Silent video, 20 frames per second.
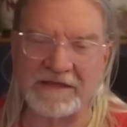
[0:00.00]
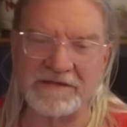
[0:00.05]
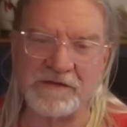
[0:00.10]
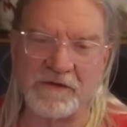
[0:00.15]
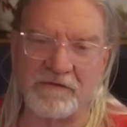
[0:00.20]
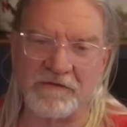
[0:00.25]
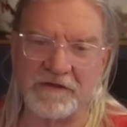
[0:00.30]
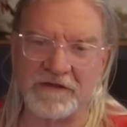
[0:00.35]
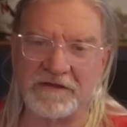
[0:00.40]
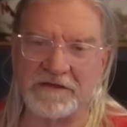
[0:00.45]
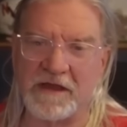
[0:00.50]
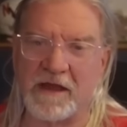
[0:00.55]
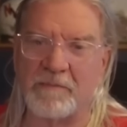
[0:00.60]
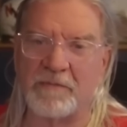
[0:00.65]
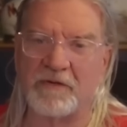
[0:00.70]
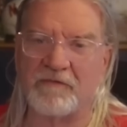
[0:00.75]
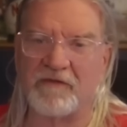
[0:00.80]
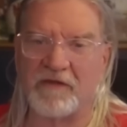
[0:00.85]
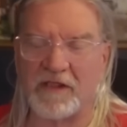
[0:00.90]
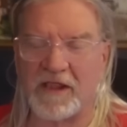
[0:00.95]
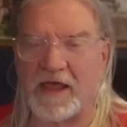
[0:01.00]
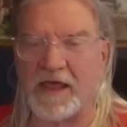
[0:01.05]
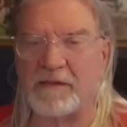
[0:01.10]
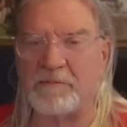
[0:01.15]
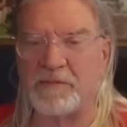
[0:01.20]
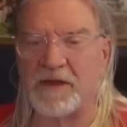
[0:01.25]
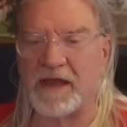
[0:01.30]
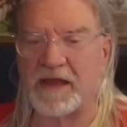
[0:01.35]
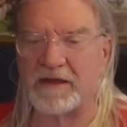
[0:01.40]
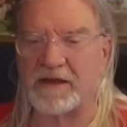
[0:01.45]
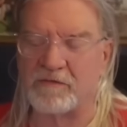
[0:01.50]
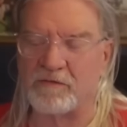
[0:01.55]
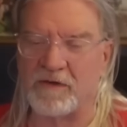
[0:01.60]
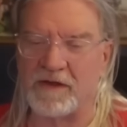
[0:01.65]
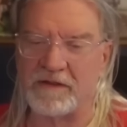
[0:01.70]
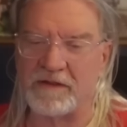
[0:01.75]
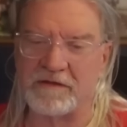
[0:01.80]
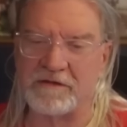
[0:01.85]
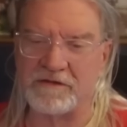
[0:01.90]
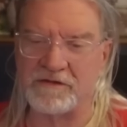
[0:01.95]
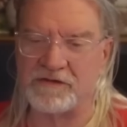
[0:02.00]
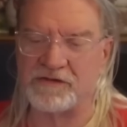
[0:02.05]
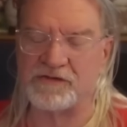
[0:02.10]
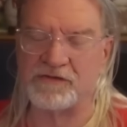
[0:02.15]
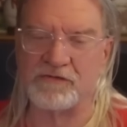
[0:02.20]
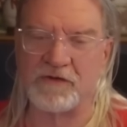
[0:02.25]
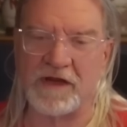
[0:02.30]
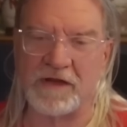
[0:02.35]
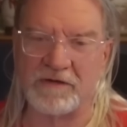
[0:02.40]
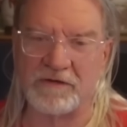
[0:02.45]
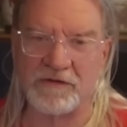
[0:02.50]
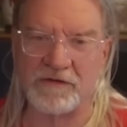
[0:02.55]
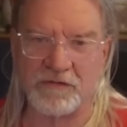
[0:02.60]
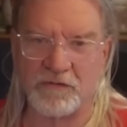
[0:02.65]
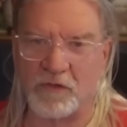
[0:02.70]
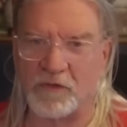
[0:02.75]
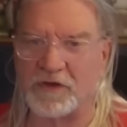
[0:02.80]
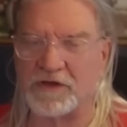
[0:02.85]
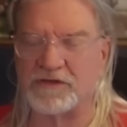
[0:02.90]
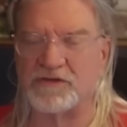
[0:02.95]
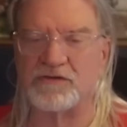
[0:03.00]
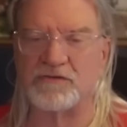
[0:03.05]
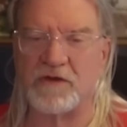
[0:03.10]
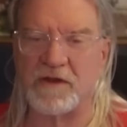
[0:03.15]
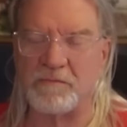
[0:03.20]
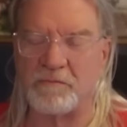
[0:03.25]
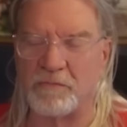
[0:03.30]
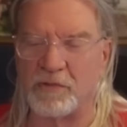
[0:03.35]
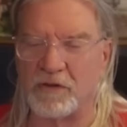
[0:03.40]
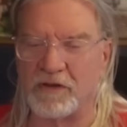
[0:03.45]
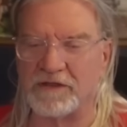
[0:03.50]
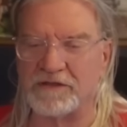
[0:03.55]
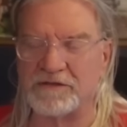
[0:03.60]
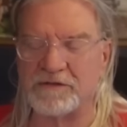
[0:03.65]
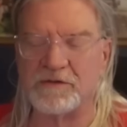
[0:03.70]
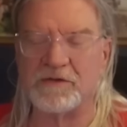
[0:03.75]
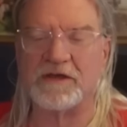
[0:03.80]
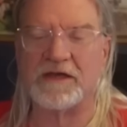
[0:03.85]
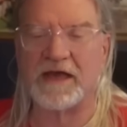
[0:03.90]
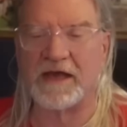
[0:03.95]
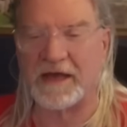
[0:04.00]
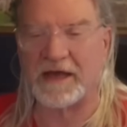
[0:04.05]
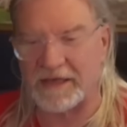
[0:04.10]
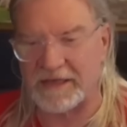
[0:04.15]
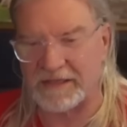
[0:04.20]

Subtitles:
over the top of a linebacker rather than just straight throwing a straight bullet to a guy.